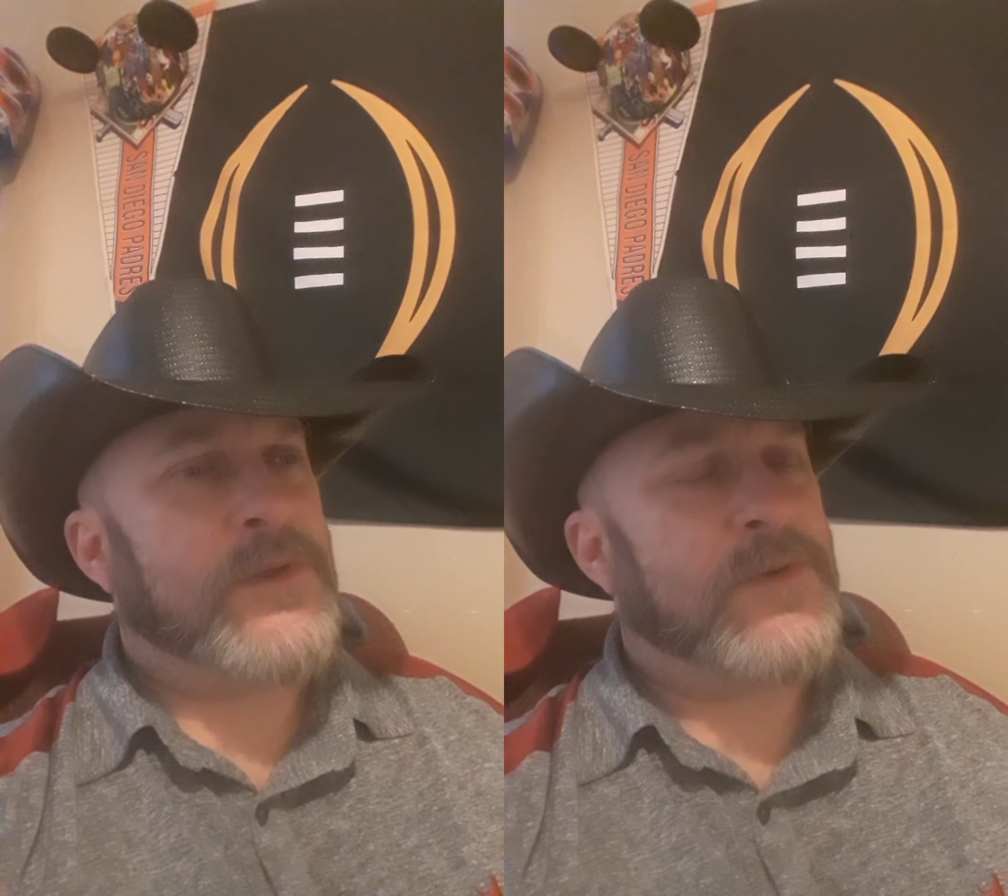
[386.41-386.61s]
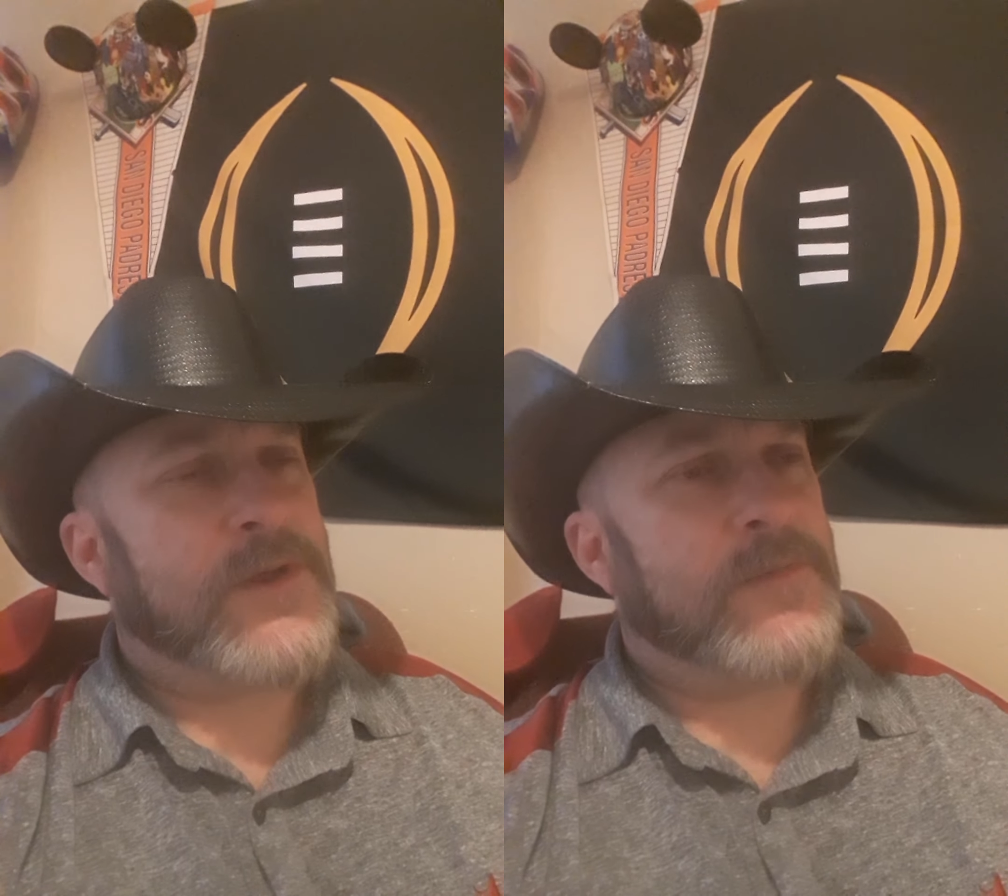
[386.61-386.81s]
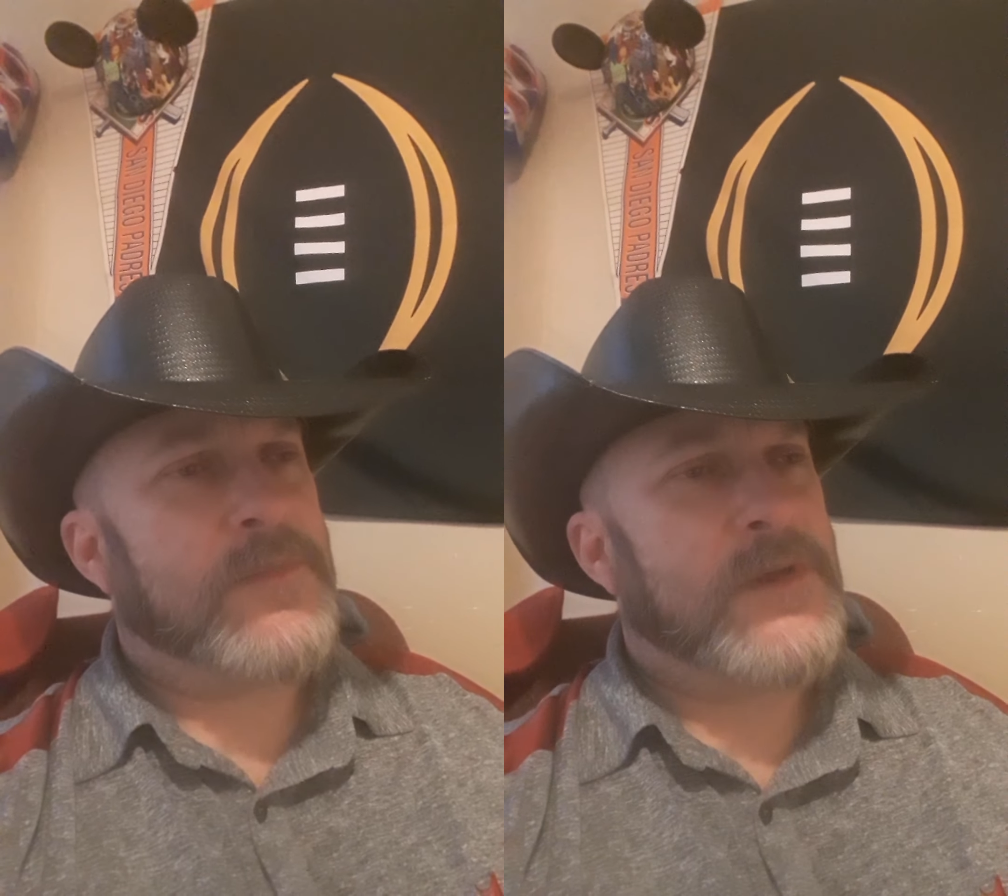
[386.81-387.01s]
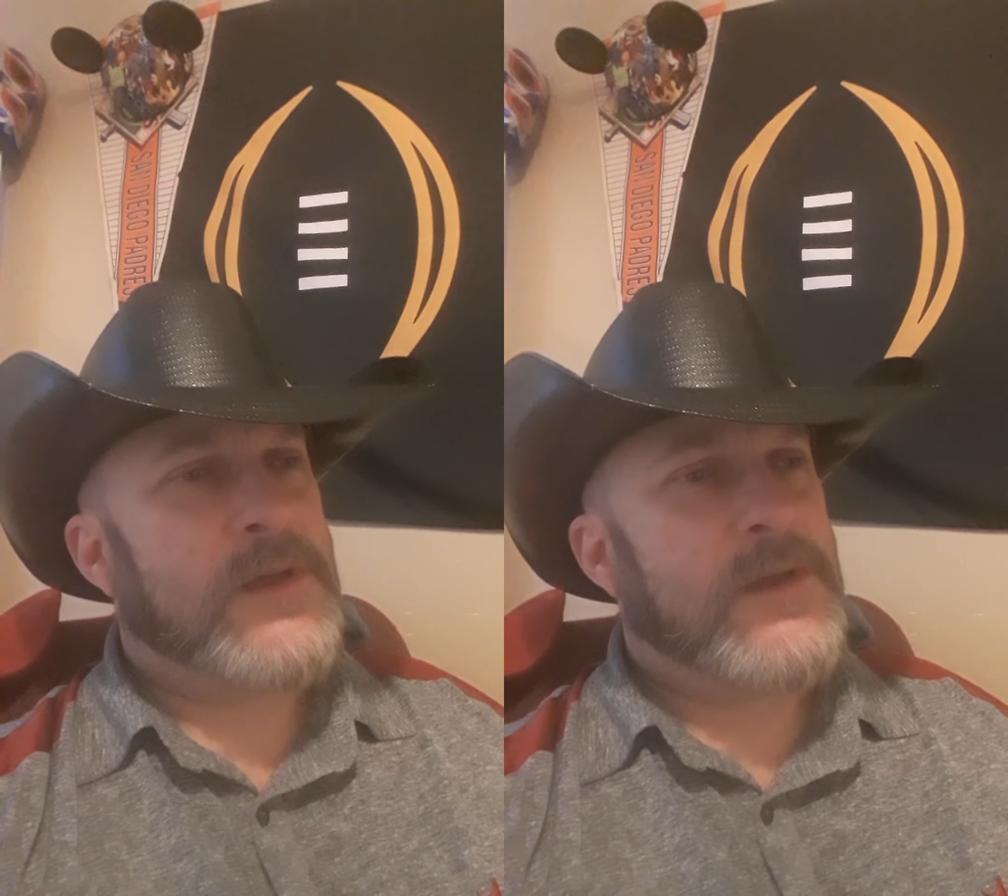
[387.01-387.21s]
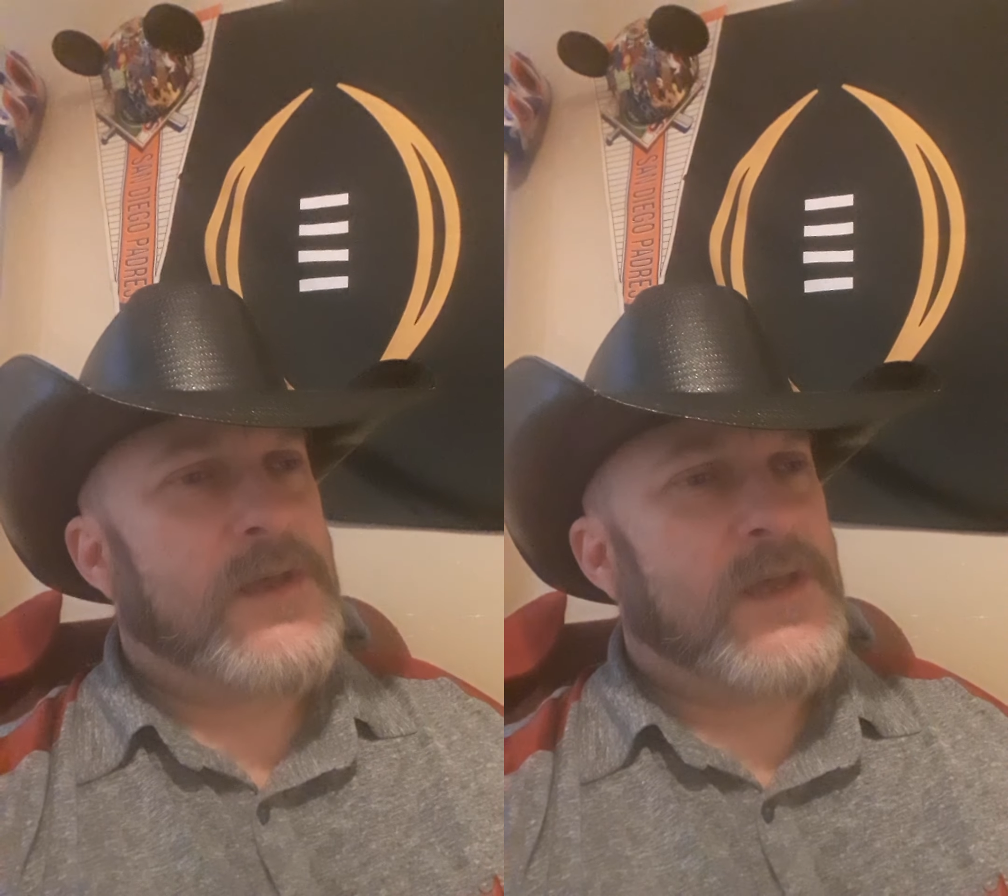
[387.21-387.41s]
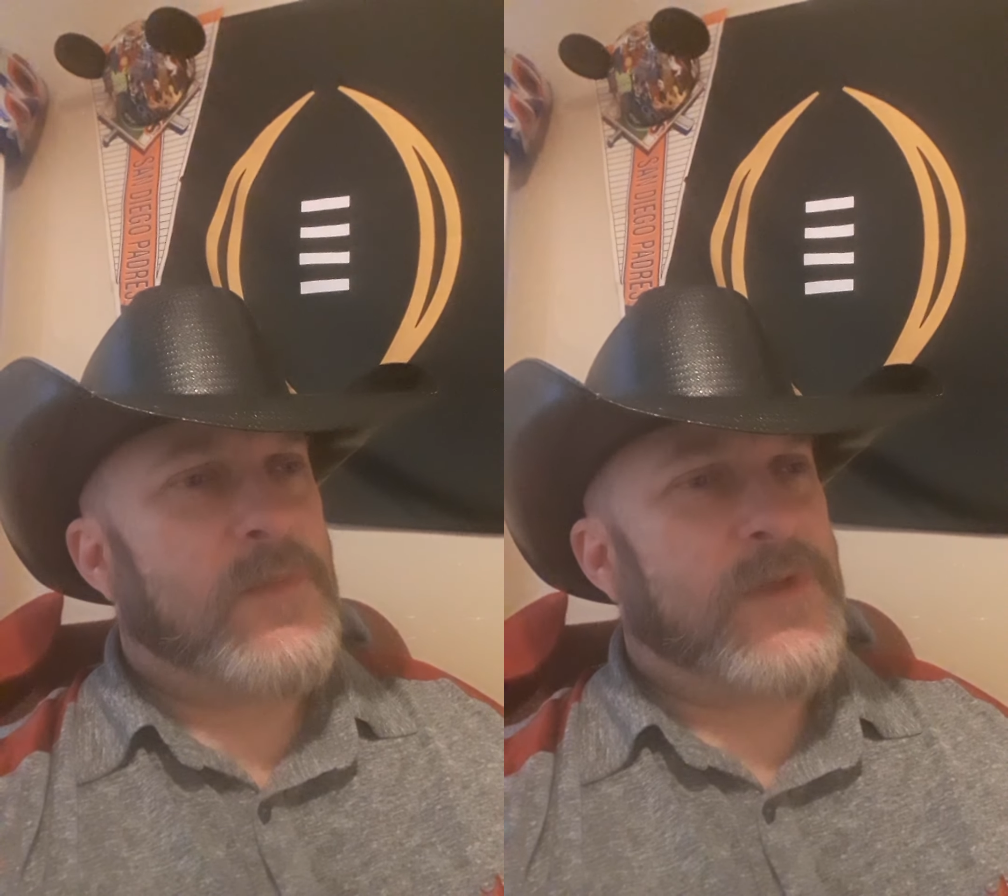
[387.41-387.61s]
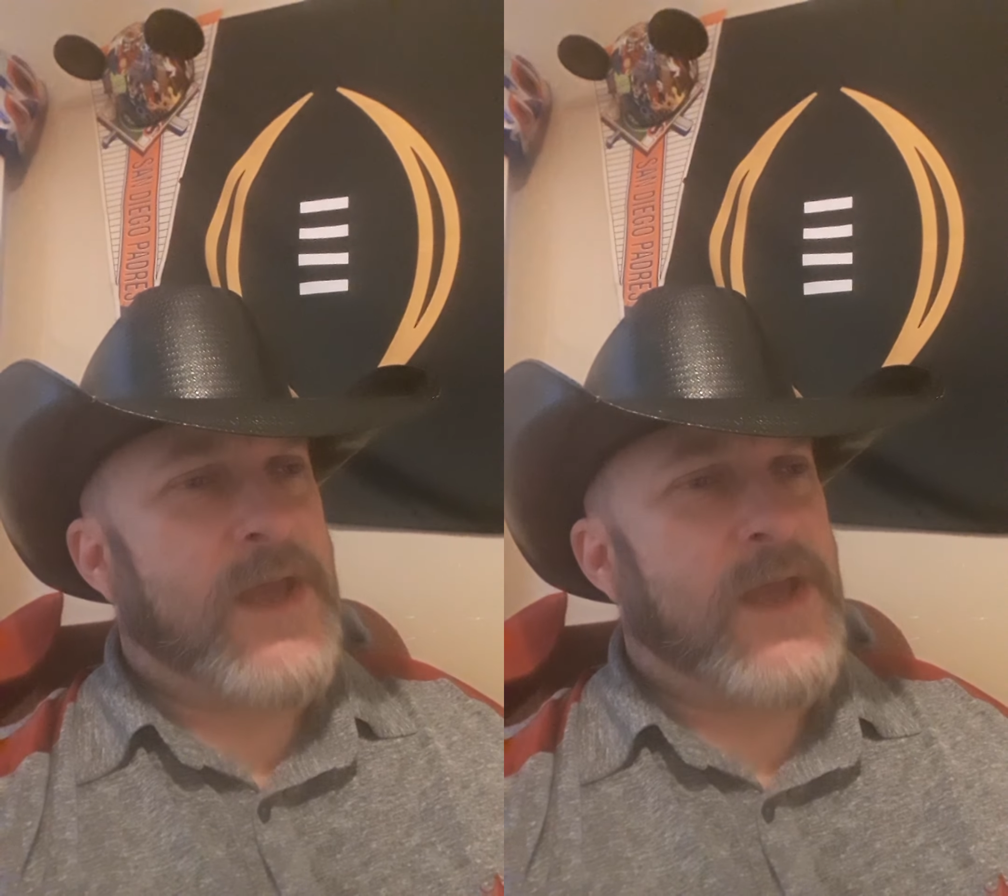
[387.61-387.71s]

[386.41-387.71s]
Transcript: YouTube. And with